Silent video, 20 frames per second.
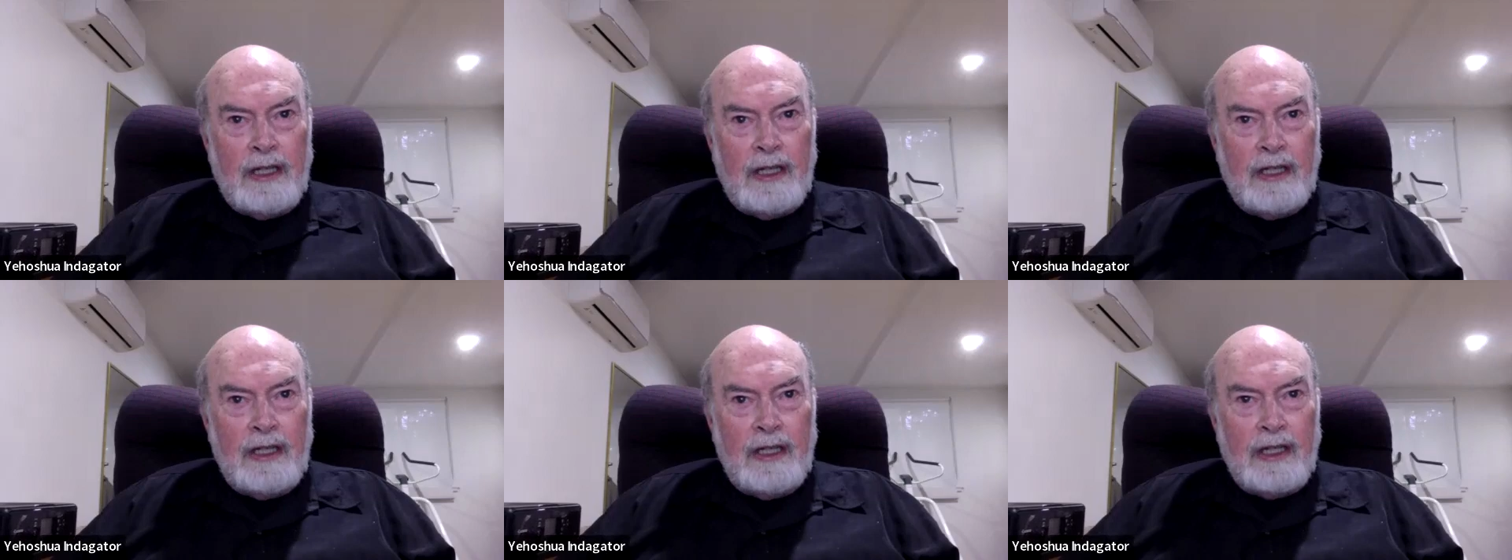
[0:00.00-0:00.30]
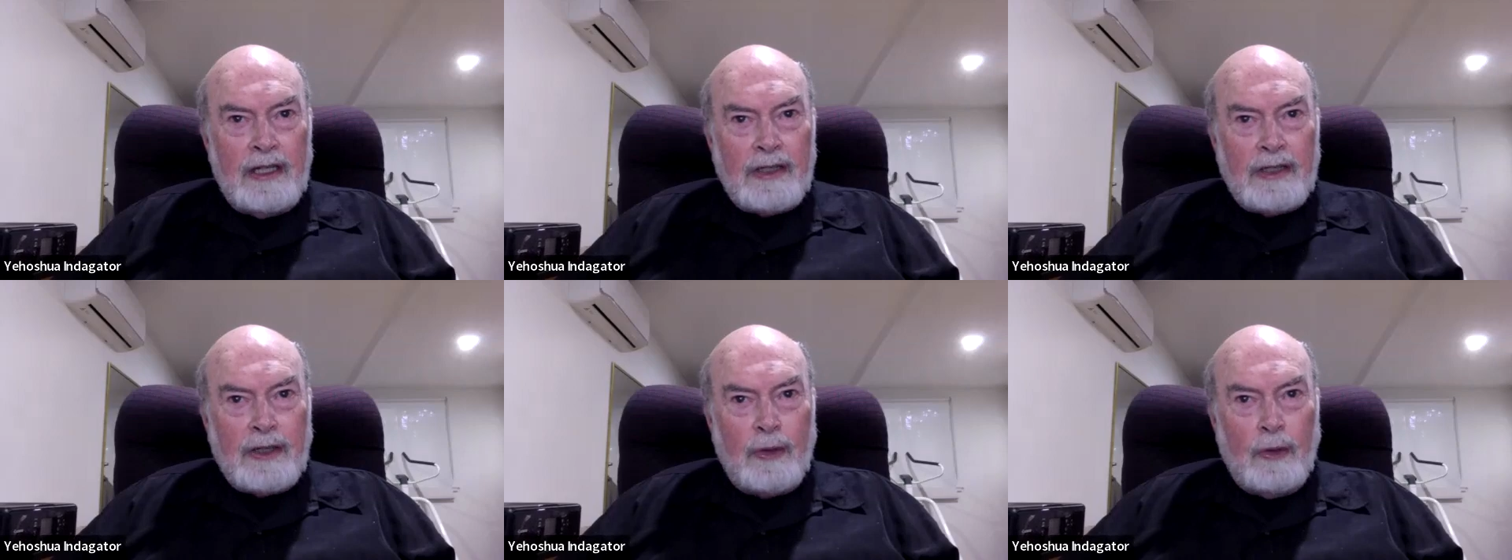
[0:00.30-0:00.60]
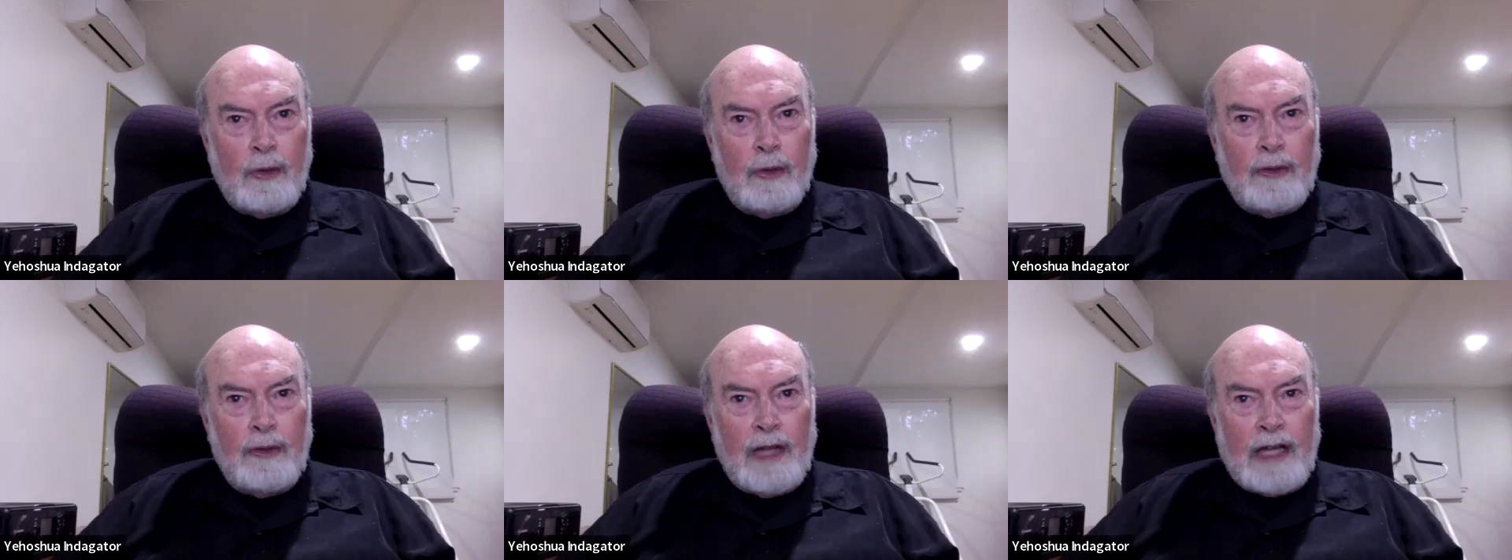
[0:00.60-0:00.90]
is
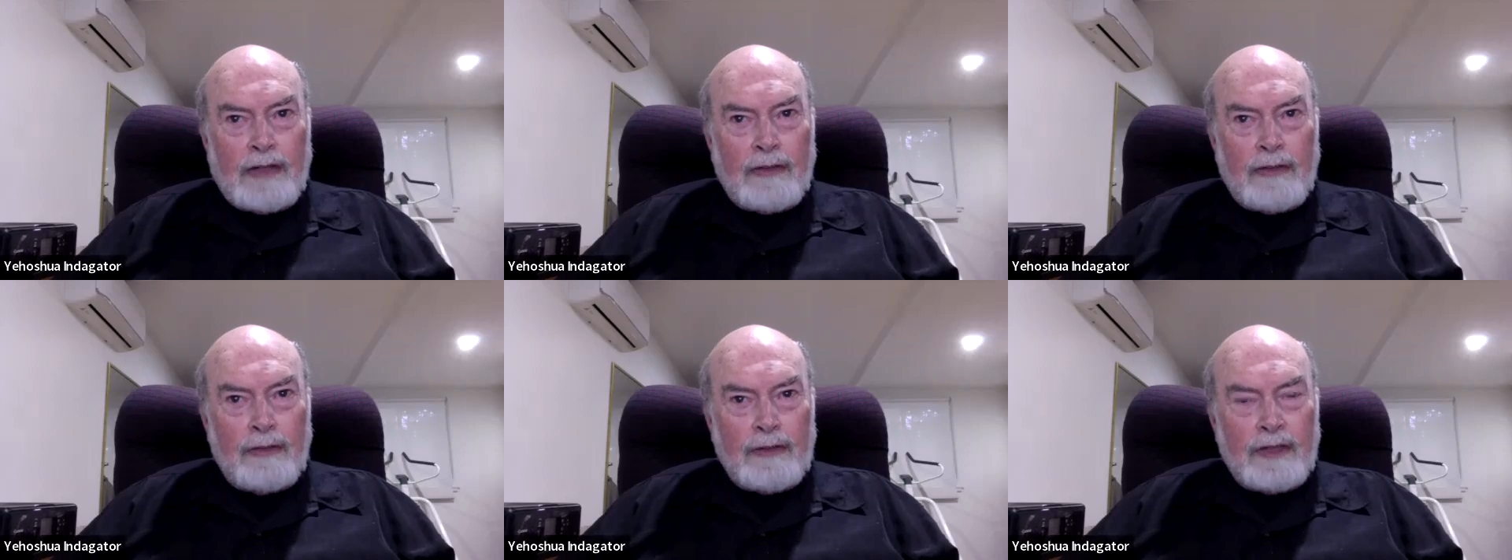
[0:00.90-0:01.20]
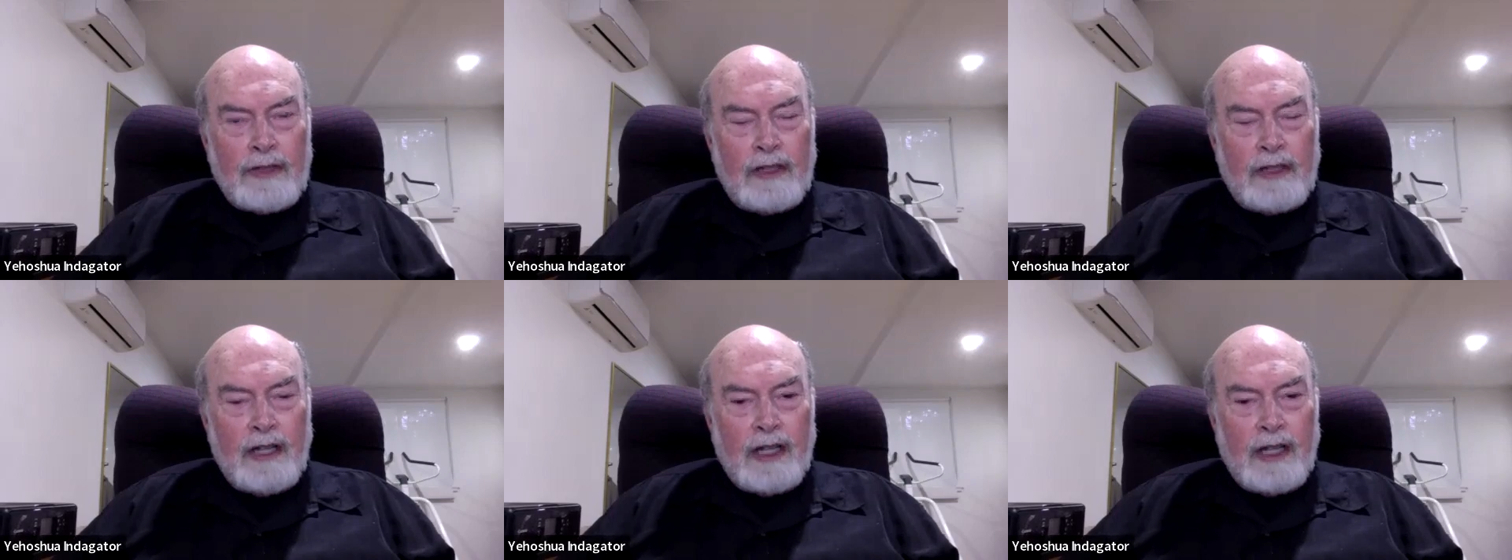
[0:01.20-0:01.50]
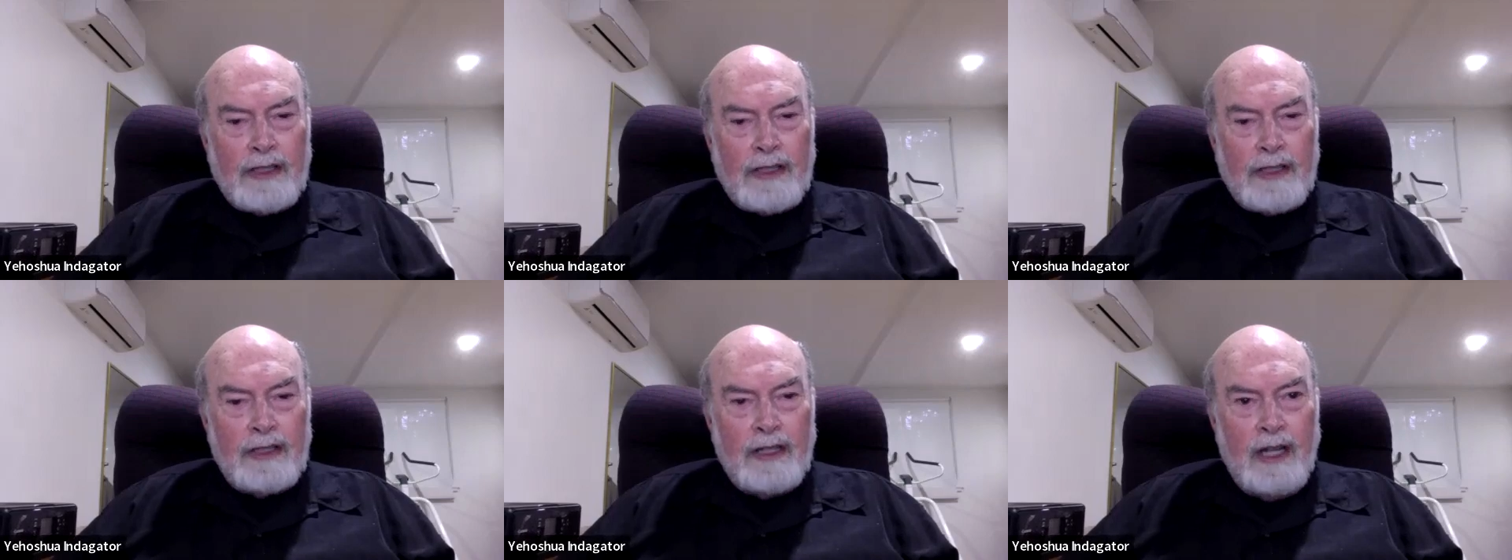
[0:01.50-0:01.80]
called natural
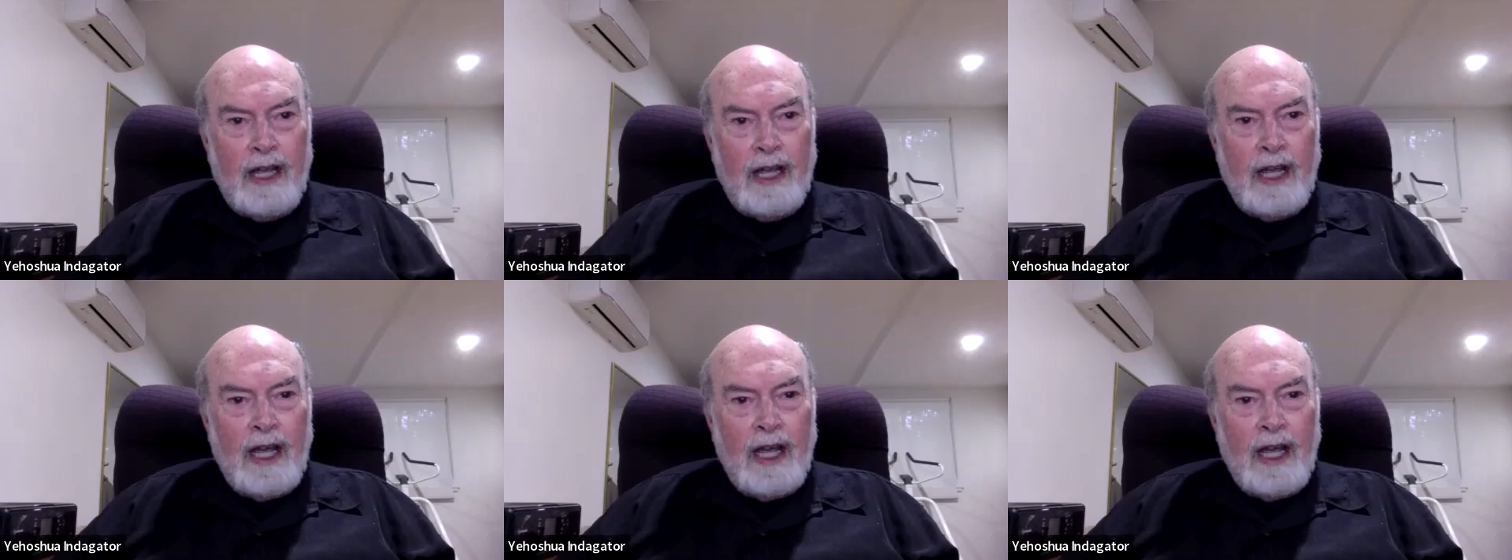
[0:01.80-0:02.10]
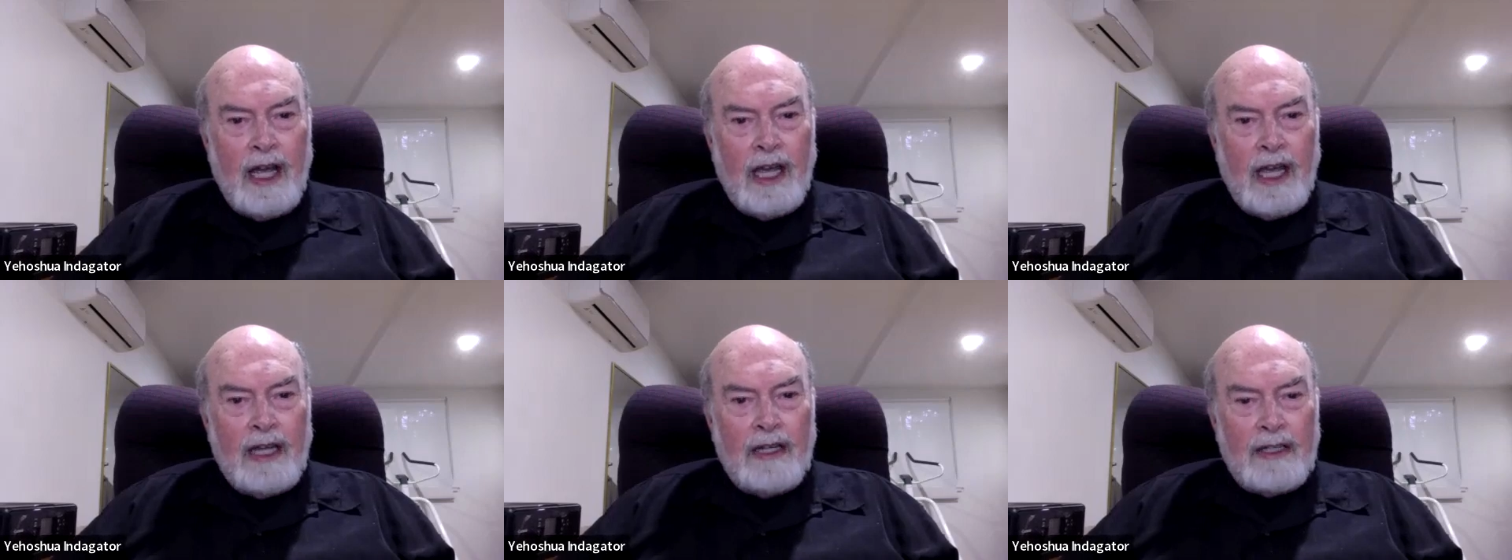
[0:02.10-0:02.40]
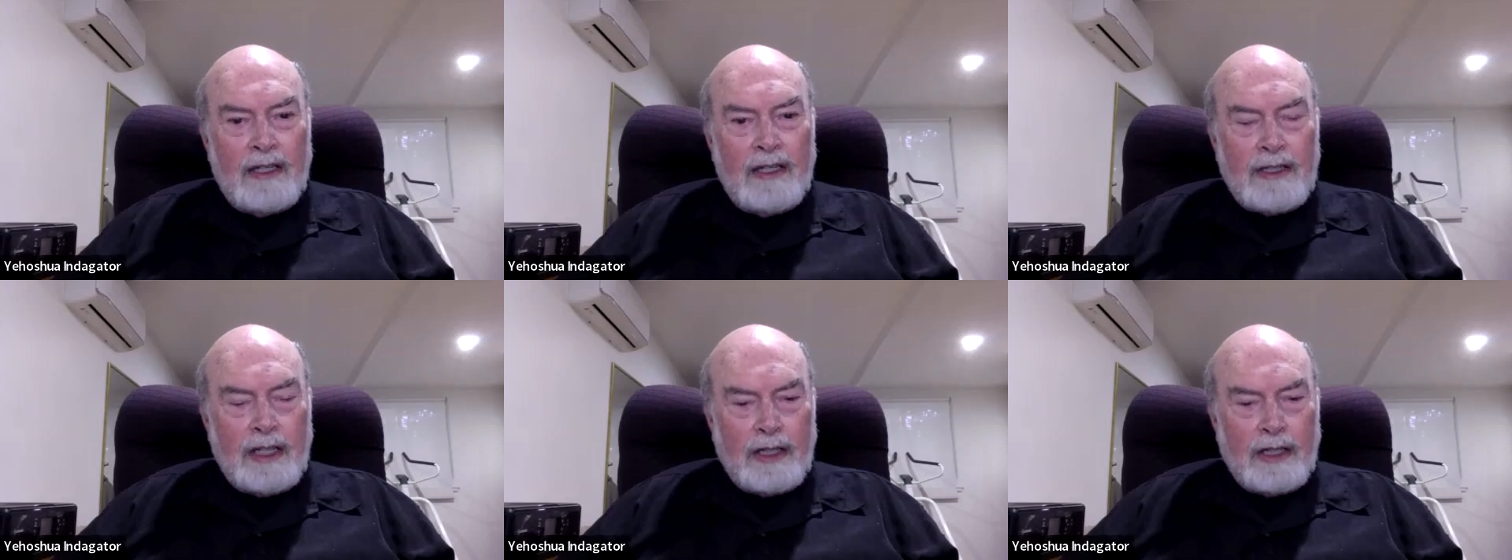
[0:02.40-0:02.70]
selection and
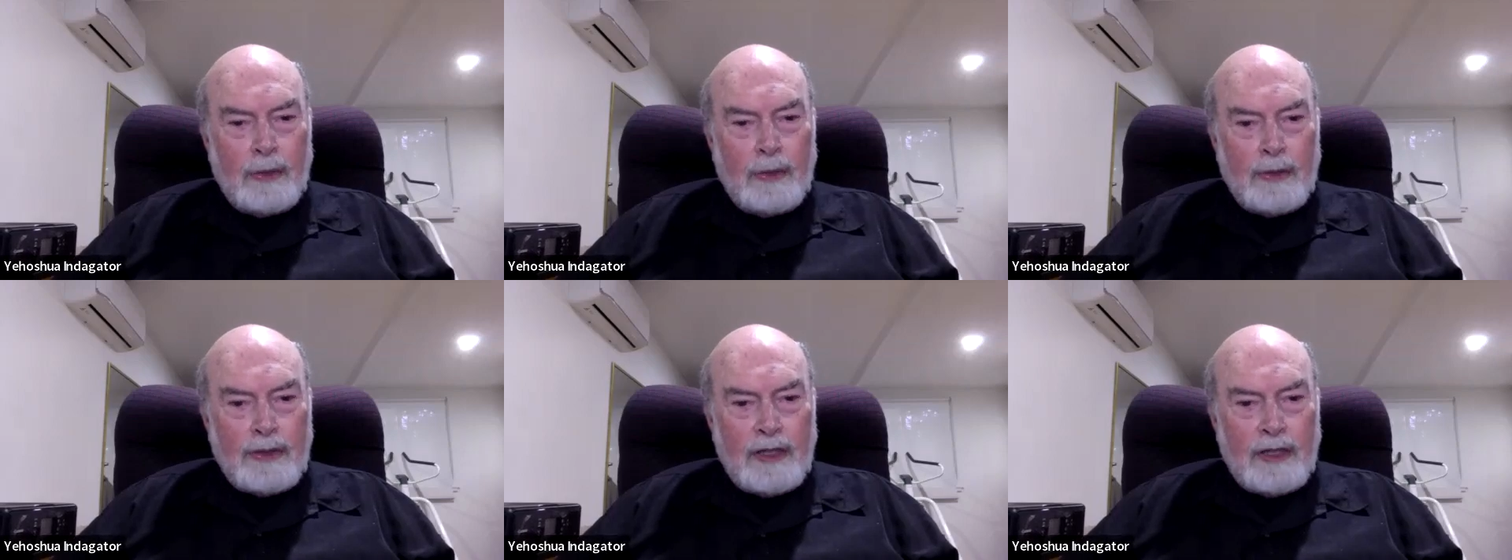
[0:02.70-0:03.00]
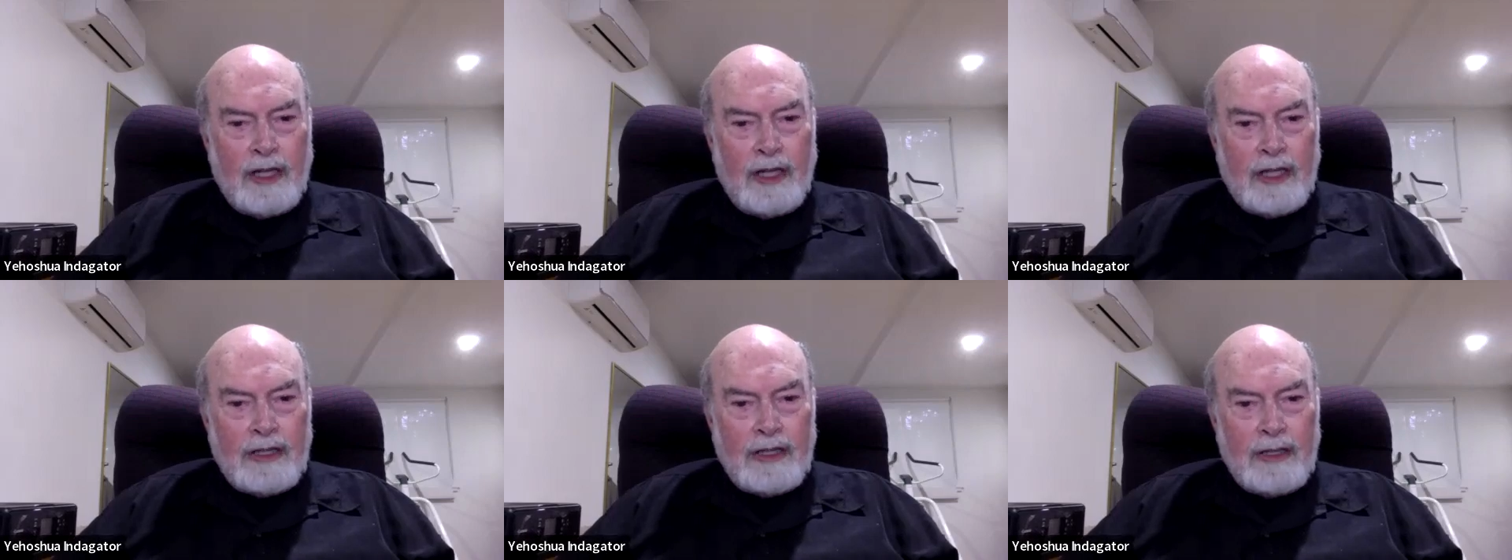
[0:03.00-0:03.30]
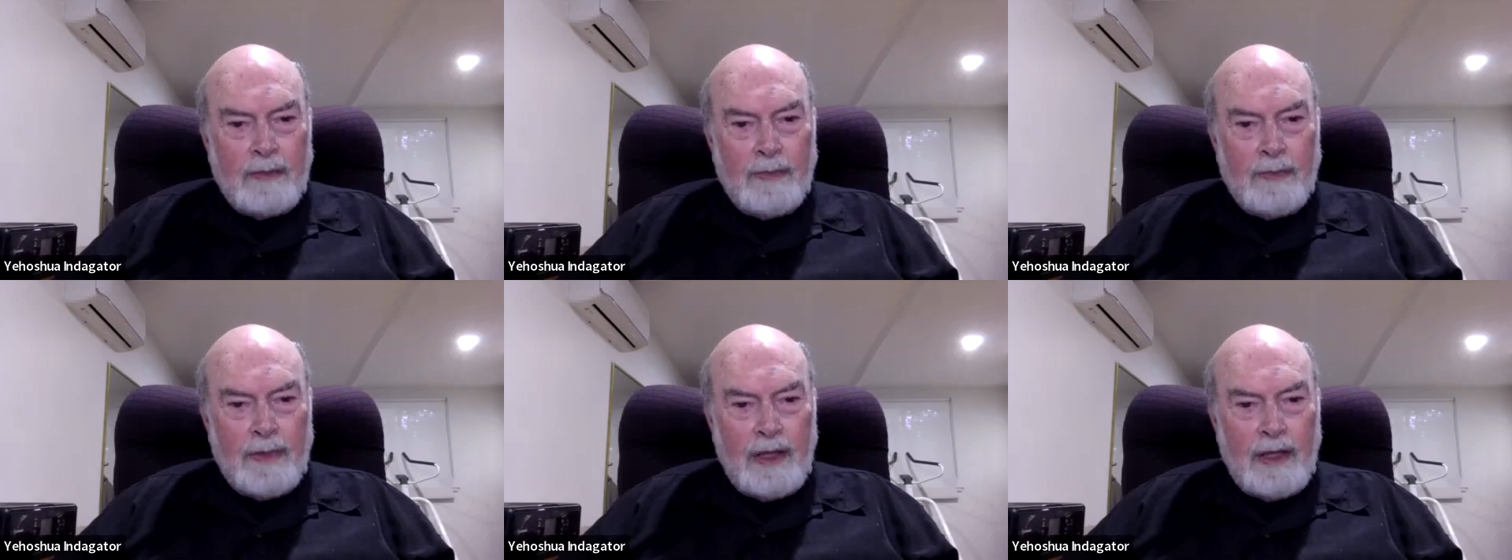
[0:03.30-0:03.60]
sexual selection.